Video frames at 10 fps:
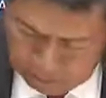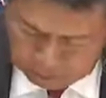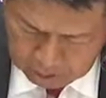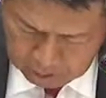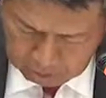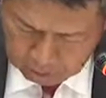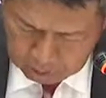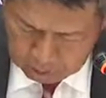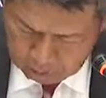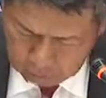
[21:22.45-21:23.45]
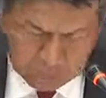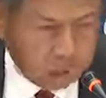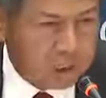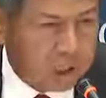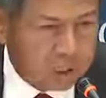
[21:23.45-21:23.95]
but we'll,
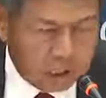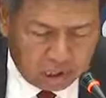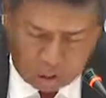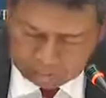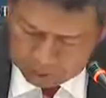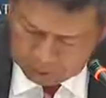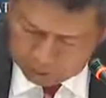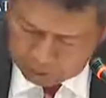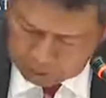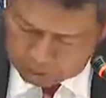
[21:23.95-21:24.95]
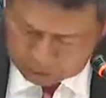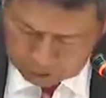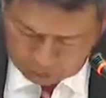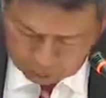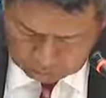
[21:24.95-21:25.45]
we'll certainly cooperate with
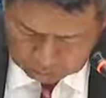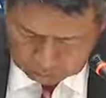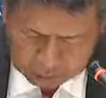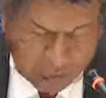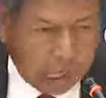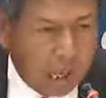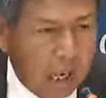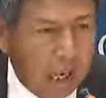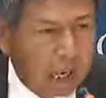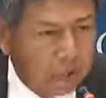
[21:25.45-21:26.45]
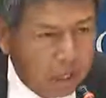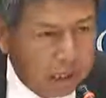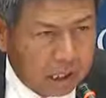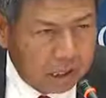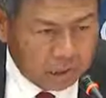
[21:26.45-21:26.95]
international community in uh,
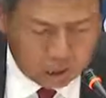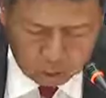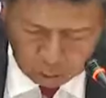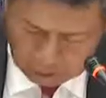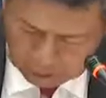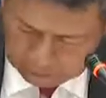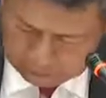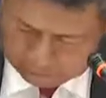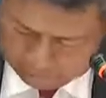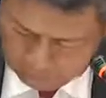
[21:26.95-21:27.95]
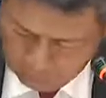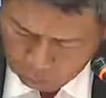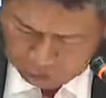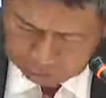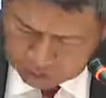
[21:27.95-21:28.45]
eradicating nuclear
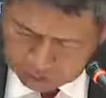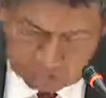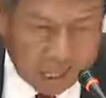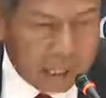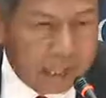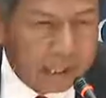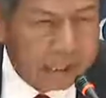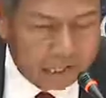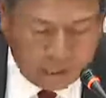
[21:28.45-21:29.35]
weapon smuggling,